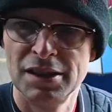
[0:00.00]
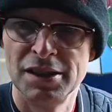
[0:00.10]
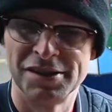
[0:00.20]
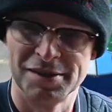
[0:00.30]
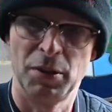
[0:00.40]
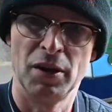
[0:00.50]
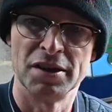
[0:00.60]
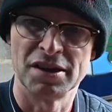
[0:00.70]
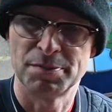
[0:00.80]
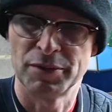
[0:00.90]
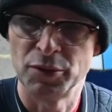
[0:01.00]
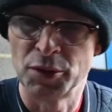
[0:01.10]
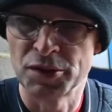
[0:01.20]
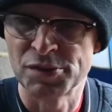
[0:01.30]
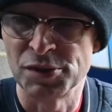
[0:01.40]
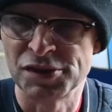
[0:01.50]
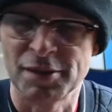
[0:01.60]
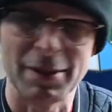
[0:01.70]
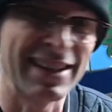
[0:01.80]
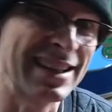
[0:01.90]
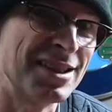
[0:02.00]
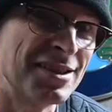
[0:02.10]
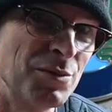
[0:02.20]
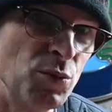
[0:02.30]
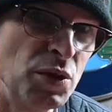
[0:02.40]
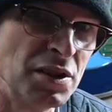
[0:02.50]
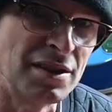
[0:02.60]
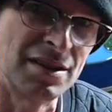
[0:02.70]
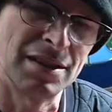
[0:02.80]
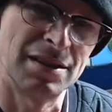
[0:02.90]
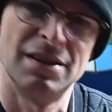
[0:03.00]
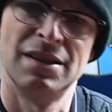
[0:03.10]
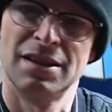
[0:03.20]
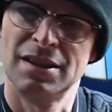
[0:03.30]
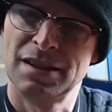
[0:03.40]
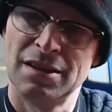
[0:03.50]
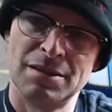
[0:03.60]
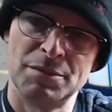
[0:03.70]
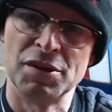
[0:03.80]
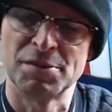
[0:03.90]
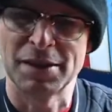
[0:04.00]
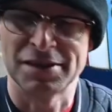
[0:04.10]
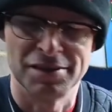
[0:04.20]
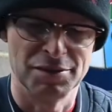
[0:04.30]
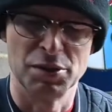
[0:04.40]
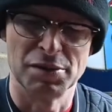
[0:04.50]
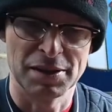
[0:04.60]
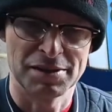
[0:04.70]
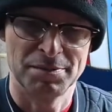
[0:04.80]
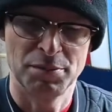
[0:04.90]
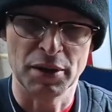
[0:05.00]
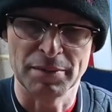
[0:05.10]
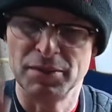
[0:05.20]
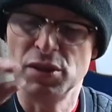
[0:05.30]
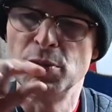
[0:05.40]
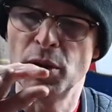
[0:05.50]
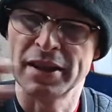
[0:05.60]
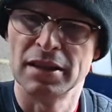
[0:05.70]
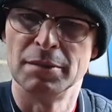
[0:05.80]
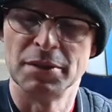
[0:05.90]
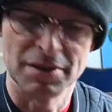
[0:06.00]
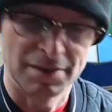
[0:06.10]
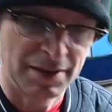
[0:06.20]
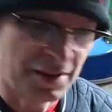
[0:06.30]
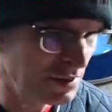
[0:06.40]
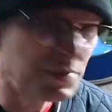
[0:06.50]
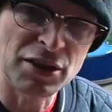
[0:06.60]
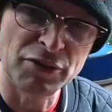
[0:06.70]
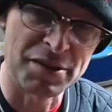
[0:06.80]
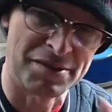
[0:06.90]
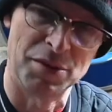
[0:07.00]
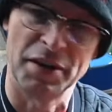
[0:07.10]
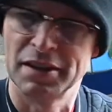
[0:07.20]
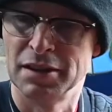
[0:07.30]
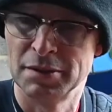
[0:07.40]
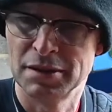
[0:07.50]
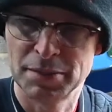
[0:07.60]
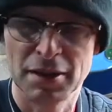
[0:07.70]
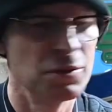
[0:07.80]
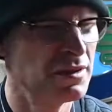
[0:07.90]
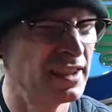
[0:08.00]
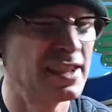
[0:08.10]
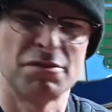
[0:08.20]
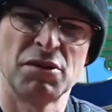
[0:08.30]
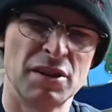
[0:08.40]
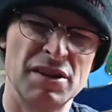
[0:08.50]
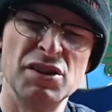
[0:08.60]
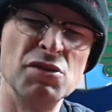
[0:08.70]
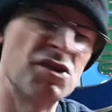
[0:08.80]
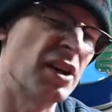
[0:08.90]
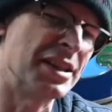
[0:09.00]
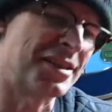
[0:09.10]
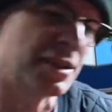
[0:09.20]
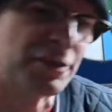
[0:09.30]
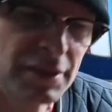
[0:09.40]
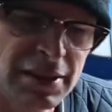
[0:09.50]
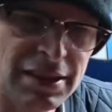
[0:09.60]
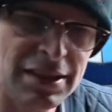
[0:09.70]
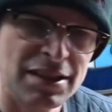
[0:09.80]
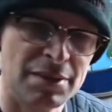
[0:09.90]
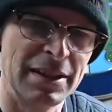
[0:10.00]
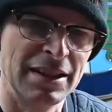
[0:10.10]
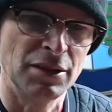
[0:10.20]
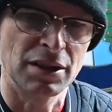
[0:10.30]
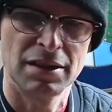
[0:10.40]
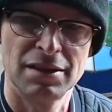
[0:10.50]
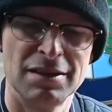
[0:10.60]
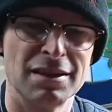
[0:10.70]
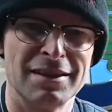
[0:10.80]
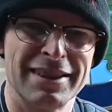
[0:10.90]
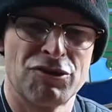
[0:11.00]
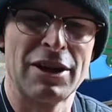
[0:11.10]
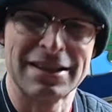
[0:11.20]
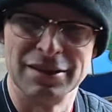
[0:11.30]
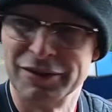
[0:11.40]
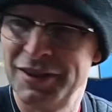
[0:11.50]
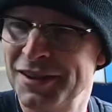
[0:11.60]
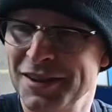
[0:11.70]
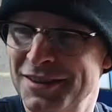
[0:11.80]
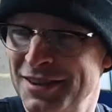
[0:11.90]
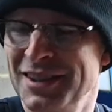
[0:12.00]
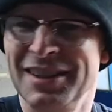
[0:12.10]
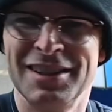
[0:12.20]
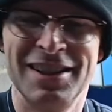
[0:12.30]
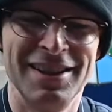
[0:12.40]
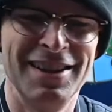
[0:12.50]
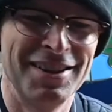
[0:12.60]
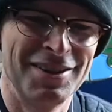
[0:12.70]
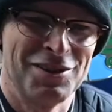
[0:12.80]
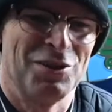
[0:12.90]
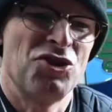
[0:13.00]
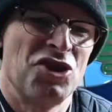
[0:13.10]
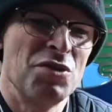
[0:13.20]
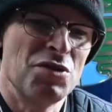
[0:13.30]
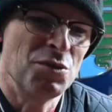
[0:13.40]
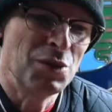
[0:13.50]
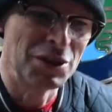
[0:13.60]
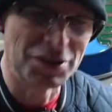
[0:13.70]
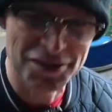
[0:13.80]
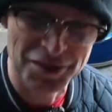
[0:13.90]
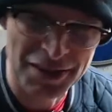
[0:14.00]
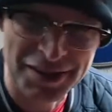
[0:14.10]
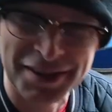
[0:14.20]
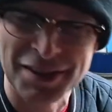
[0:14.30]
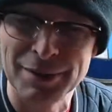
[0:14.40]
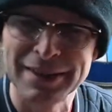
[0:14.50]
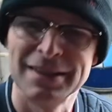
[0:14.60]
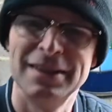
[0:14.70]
suppliers before Christmas about getting some wood and perspex, and not perspex, new polycarbonate. Someone did offer me some polycarbonate, but I would like some kind of new shiny stuff to make it look attractive, because it's on show to the world. It's not like it's hidden away.